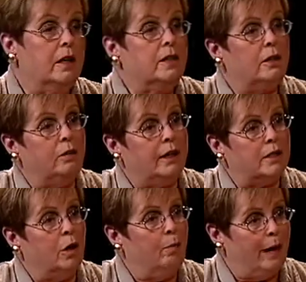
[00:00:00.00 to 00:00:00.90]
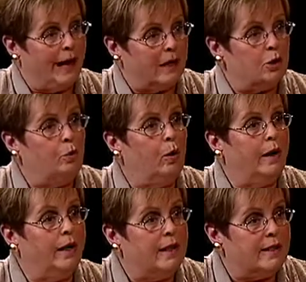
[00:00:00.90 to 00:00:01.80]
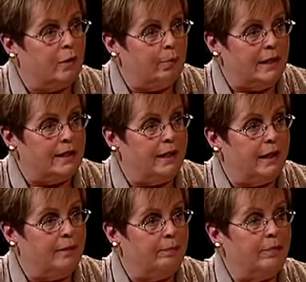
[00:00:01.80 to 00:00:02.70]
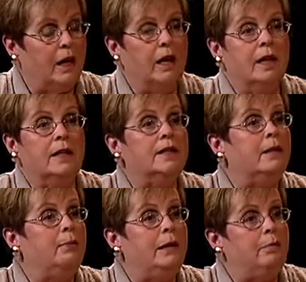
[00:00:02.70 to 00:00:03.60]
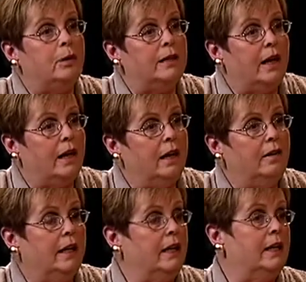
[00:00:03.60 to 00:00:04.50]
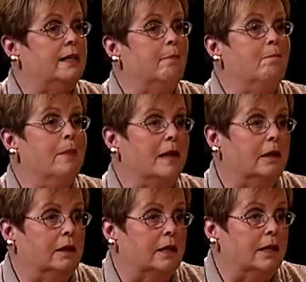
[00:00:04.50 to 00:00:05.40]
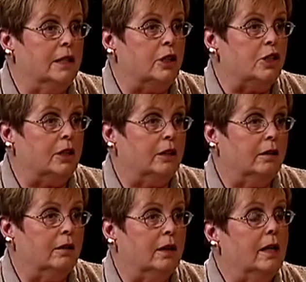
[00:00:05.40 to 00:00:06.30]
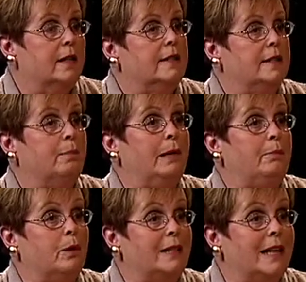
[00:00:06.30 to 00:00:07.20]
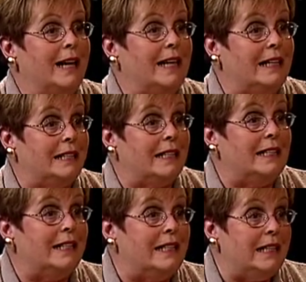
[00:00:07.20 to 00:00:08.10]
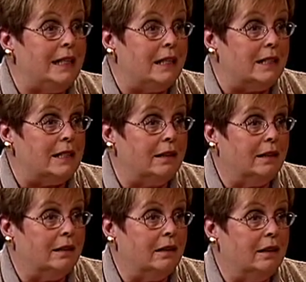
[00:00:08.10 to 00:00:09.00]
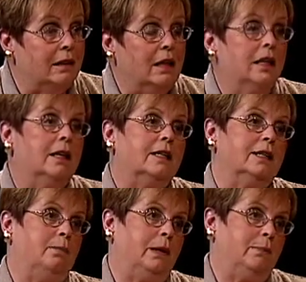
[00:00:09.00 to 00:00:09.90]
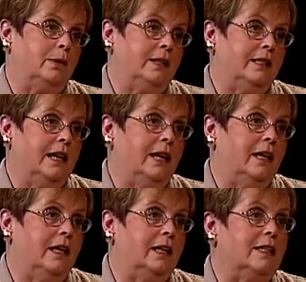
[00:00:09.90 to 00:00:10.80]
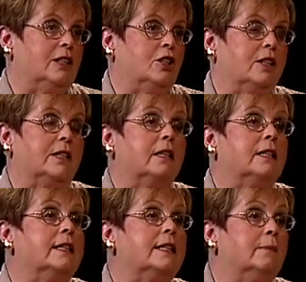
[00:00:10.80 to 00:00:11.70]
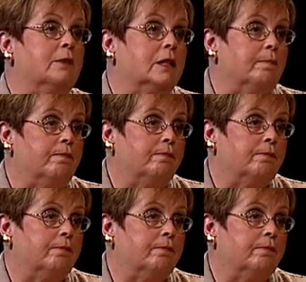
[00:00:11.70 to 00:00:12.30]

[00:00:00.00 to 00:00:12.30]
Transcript: So let's go back to what is obesity. Some people say that it is a medical condition. Some people say it's a disease. Some people say it's just a symptom.